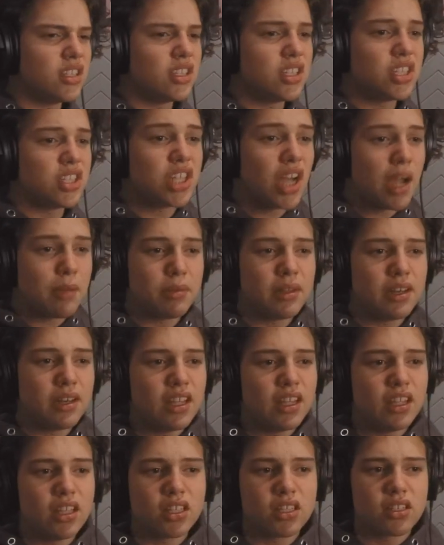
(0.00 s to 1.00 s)

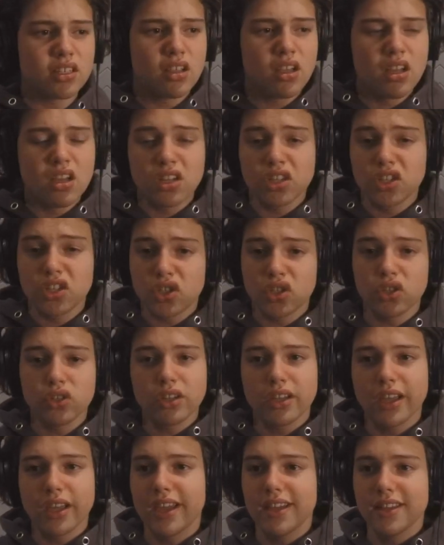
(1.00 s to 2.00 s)
Japanese
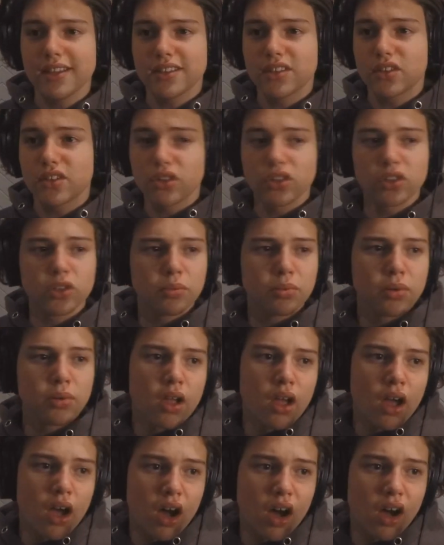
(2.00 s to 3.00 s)
shoegaze group,
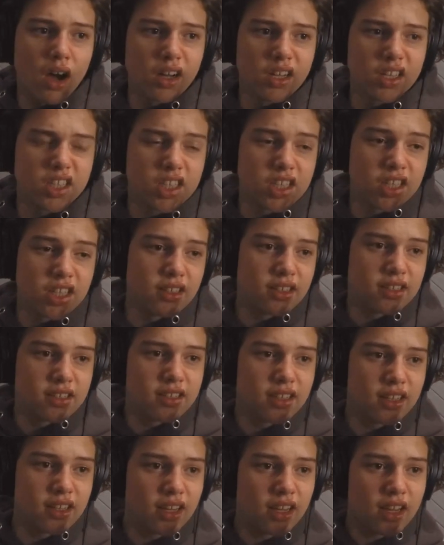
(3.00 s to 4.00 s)

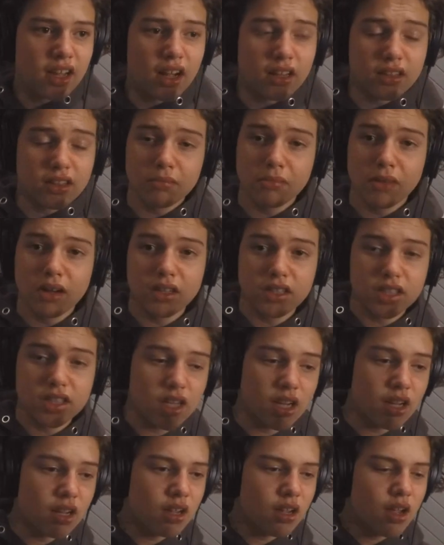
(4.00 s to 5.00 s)
Shinsei
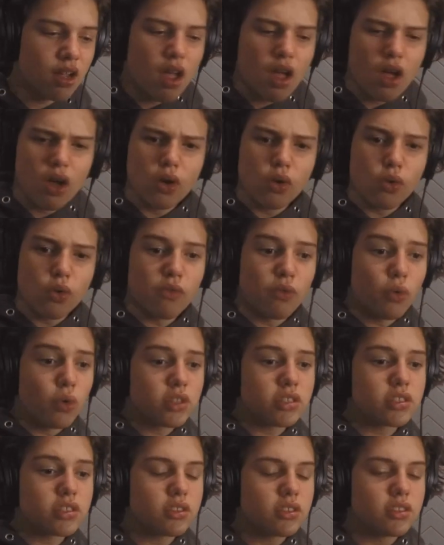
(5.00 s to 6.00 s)
Kamattechan, who have
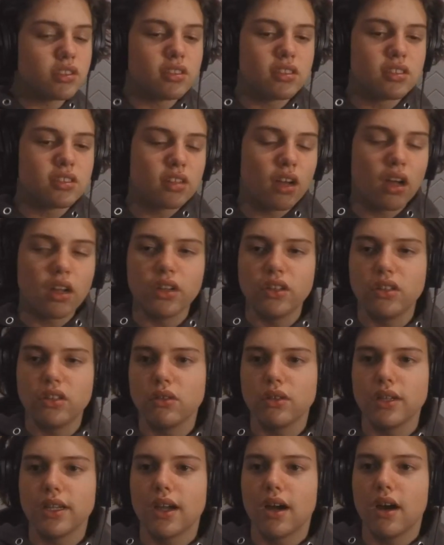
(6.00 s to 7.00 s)
also started
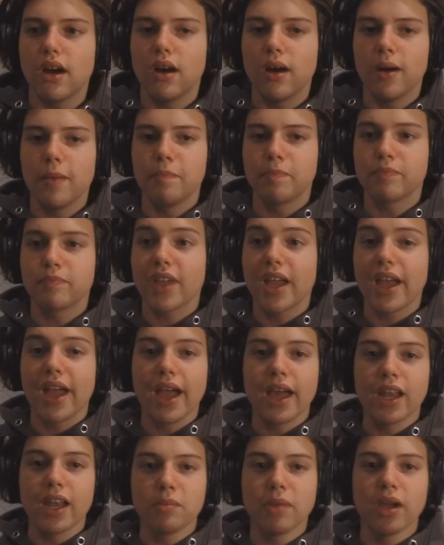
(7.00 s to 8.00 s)
doing
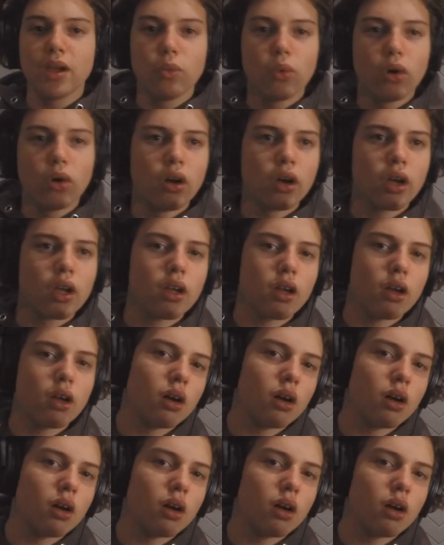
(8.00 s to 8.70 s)
anime work